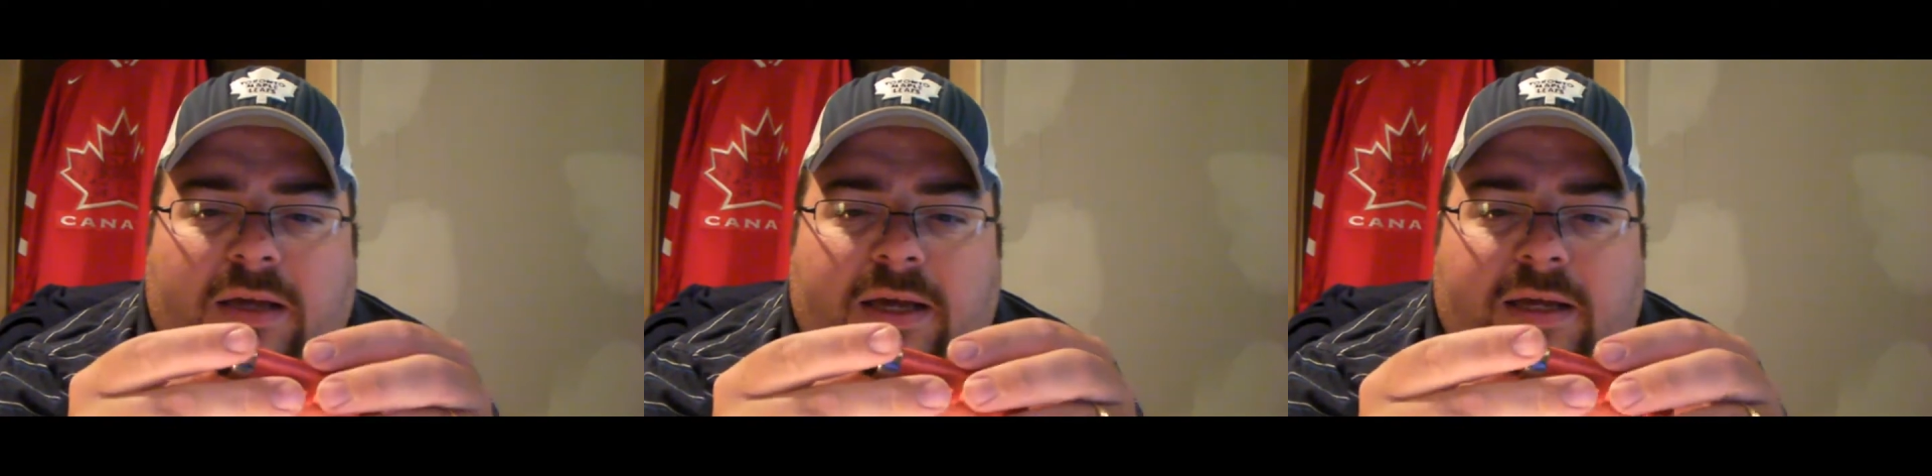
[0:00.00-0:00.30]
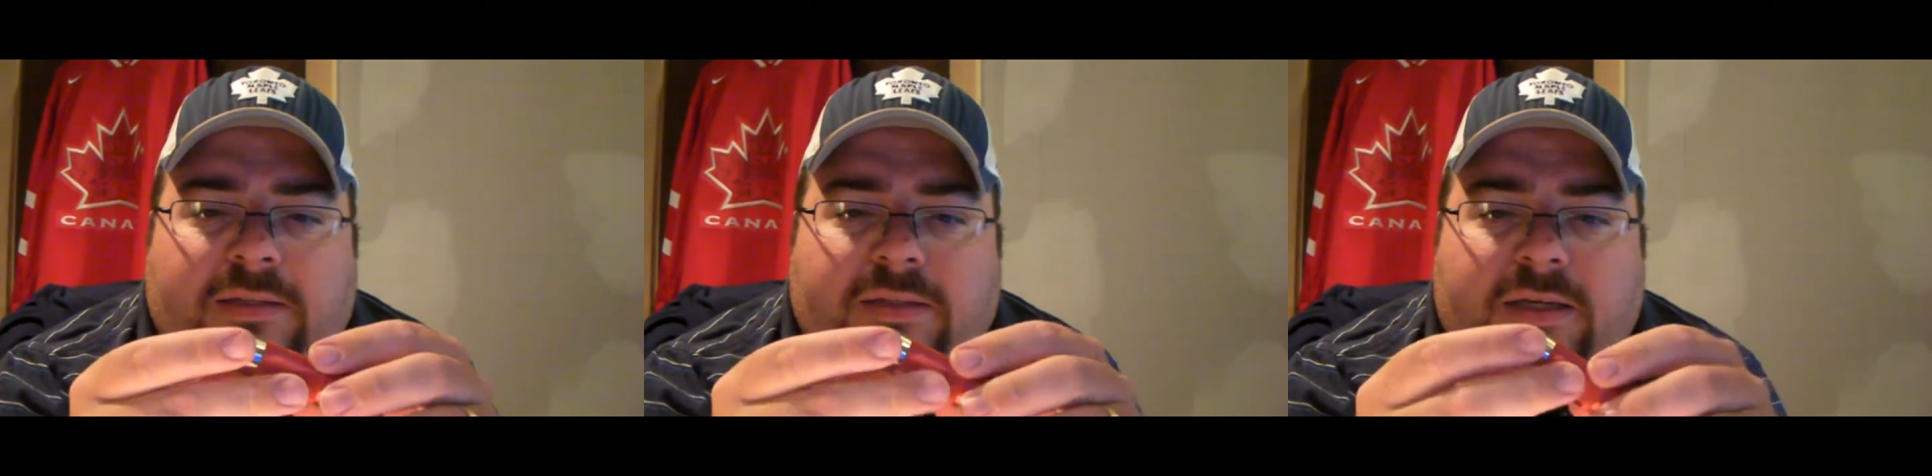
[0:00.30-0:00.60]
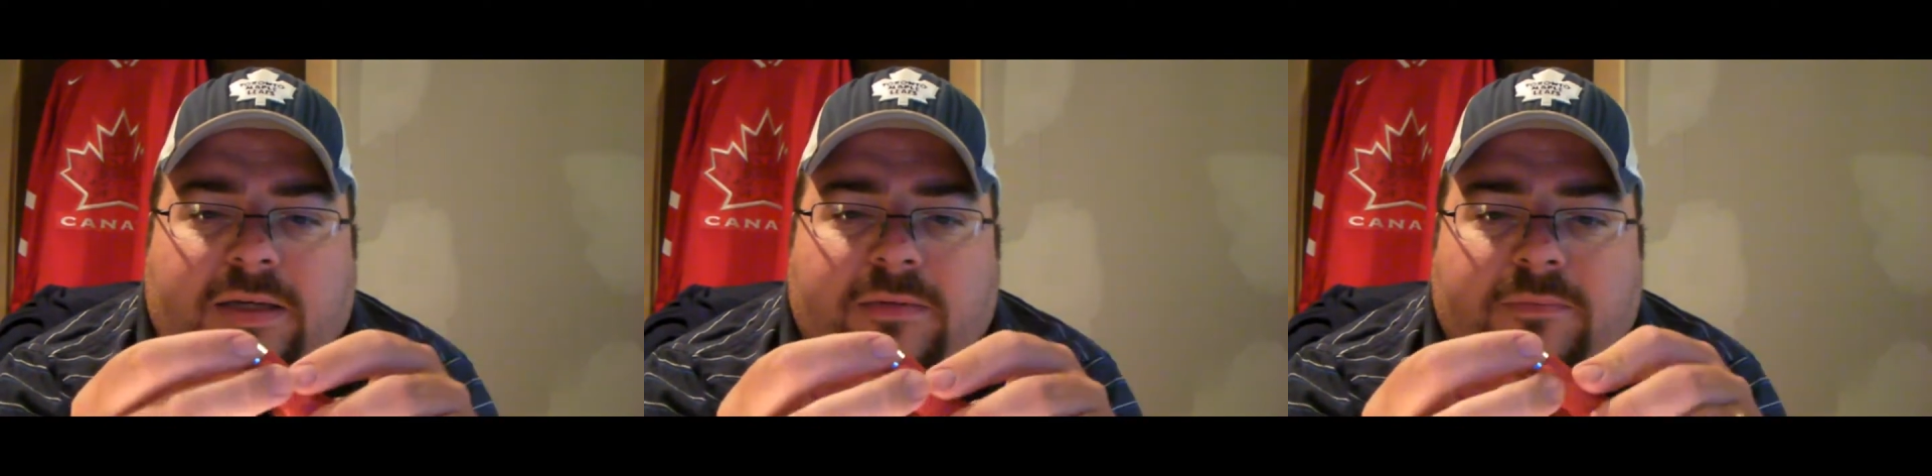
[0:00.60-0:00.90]
And,
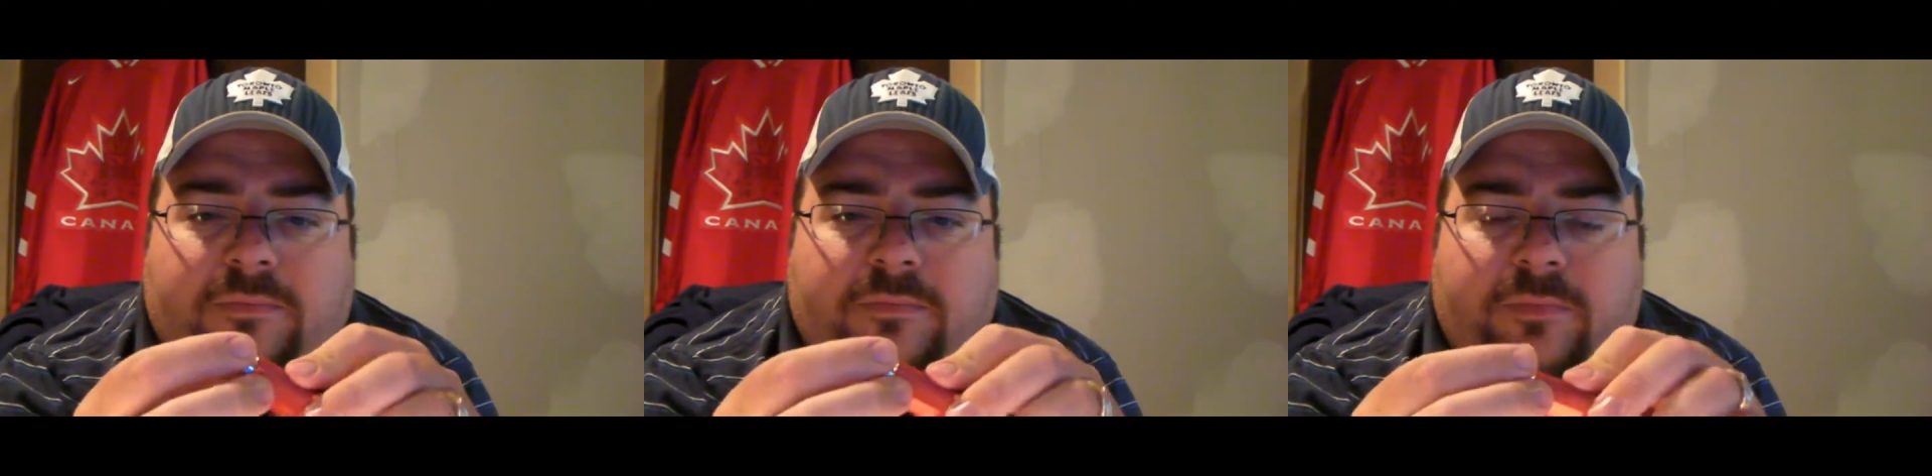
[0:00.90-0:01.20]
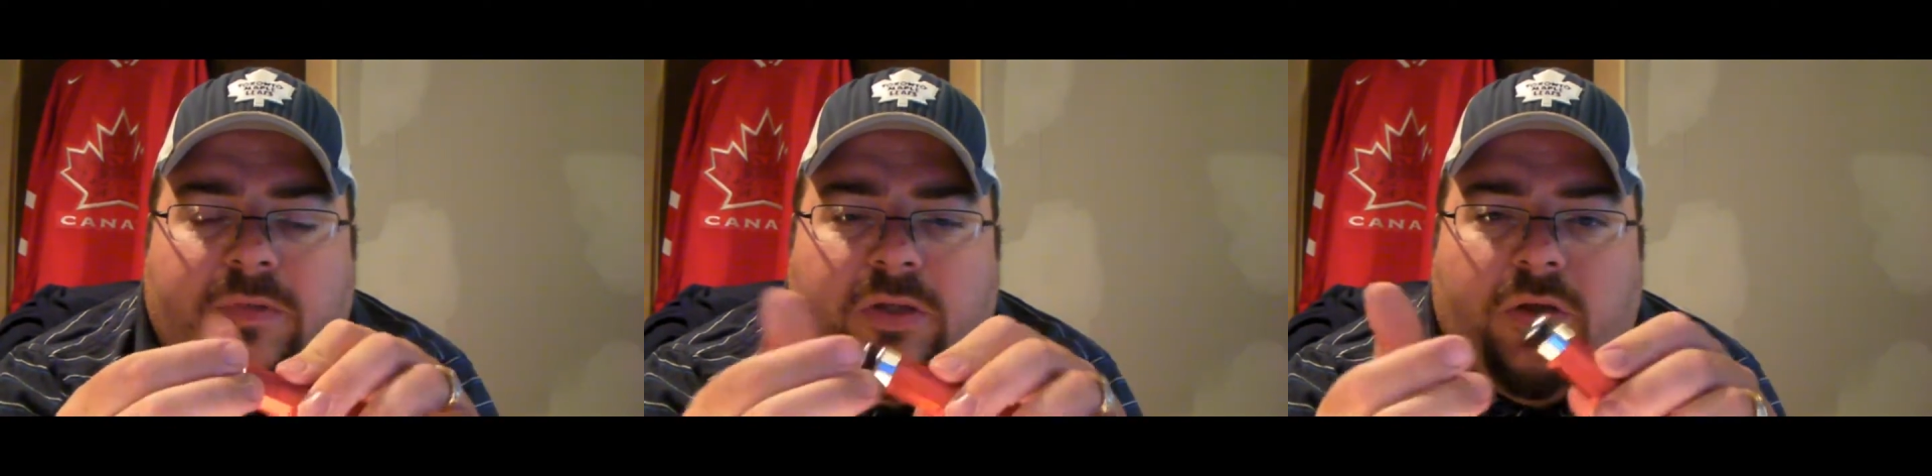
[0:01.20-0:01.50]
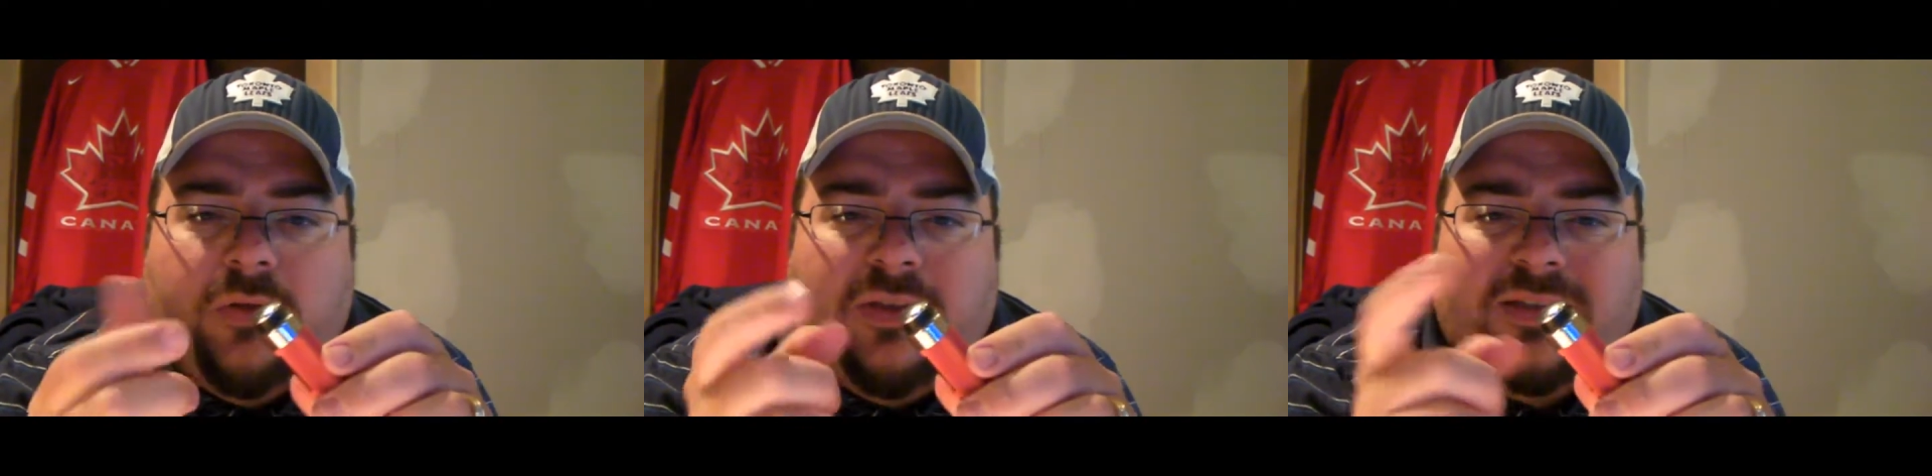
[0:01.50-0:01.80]

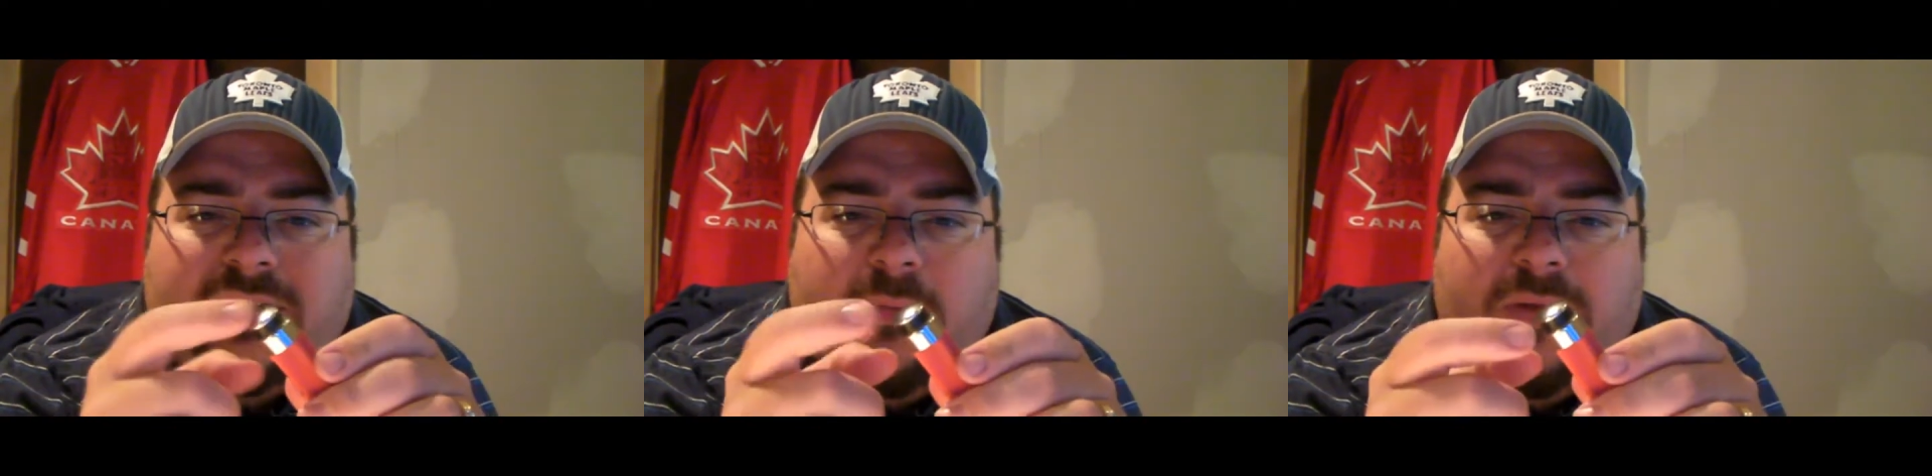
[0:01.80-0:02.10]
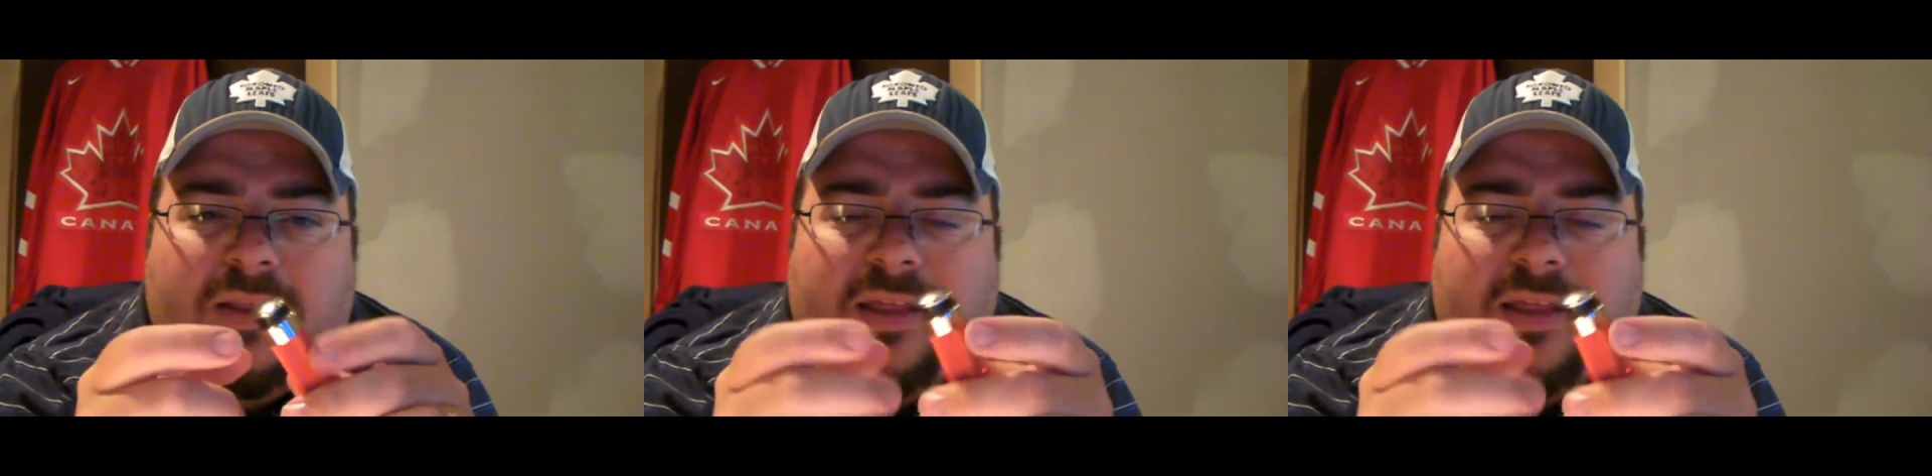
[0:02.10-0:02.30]
this company,